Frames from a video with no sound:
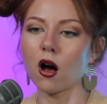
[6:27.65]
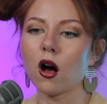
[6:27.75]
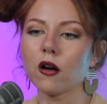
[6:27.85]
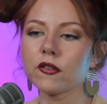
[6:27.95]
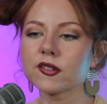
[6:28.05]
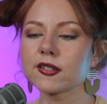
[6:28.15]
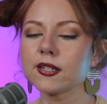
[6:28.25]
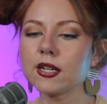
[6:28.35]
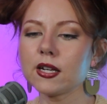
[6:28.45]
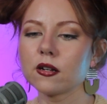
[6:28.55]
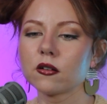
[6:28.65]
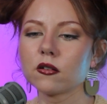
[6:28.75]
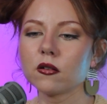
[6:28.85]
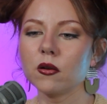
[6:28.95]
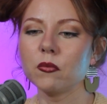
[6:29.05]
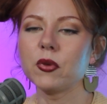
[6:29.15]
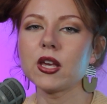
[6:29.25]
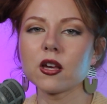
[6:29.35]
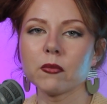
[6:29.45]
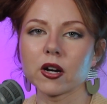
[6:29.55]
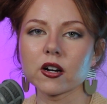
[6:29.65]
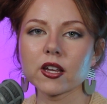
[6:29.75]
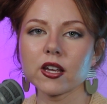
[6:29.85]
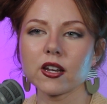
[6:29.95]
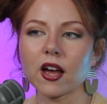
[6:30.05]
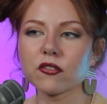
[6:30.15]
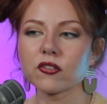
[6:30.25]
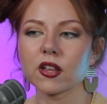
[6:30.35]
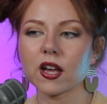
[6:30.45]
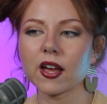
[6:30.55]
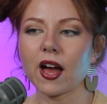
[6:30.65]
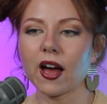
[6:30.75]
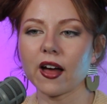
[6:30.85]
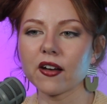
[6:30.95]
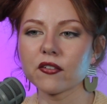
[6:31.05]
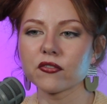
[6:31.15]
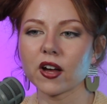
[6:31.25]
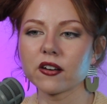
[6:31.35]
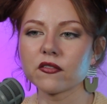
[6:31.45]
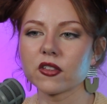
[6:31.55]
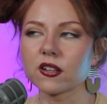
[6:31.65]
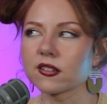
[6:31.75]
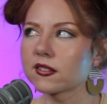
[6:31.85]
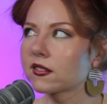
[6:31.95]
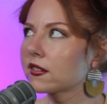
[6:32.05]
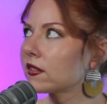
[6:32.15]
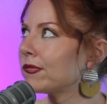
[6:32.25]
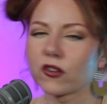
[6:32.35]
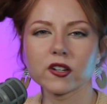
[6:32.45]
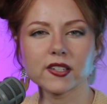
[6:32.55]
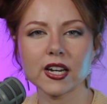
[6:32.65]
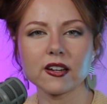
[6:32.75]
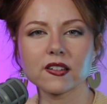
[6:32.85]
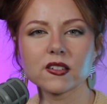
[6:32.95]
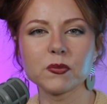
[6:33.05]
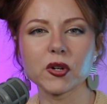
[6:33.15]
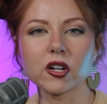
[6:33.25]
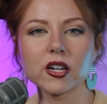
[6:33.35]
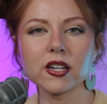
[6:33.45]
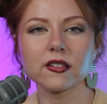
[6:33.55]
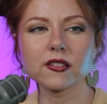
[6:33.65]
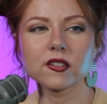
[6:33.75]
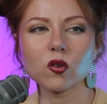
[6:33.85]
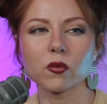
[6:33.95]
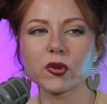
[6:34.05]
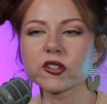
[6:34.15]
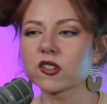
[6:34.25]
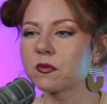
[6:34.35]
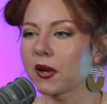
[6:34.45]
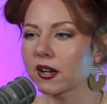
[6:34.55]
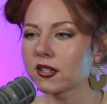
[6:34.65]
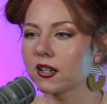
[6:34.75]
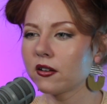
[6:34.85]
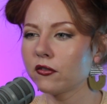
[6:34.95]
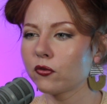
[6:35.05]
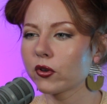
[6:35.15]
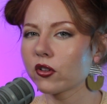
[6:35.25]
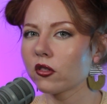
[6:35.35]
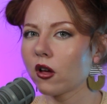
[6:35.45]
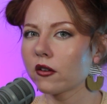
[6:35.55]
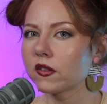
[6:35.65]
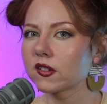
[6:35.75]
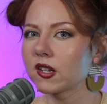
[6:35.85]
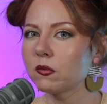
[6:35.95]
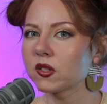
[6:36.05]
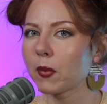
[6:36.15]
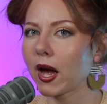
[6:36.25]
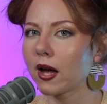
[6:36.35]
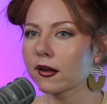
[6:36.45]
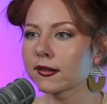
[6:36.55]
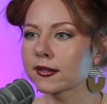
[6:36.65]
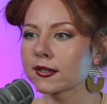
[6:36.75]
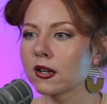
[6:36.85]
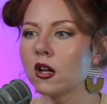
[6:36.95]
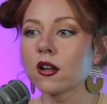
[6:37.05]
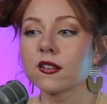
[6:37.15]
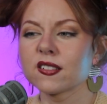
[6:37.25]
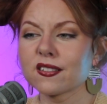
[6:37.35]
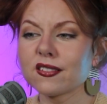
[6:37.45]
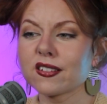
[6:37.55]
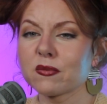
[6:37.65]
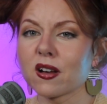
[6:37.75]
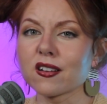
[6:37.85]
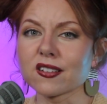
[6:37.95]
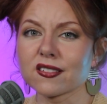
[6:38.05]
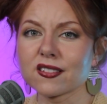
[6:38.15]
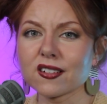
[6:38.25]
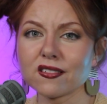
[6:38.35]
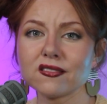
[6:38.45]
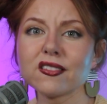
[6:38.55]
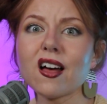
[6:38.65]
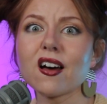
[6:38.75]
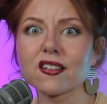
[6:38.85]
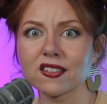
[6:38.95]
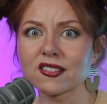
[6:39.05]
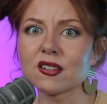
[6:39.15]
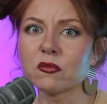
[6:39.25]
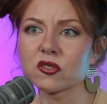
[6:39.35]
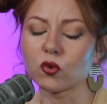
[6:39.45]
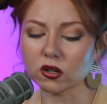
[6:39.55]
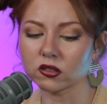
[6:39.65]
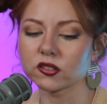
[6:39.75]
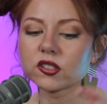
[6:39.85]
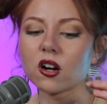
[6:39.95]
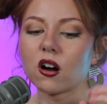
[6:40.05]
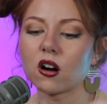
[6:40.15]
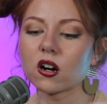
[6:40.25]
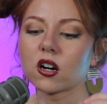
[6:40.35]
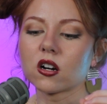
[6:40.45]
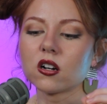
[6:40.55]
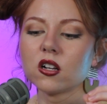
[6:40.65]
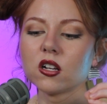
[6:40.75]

obviously being American, I feel like I have kind of this firsthand experience or perspective with a lot of the Sims packs, because let's be honest, a lot of the Sims worlds are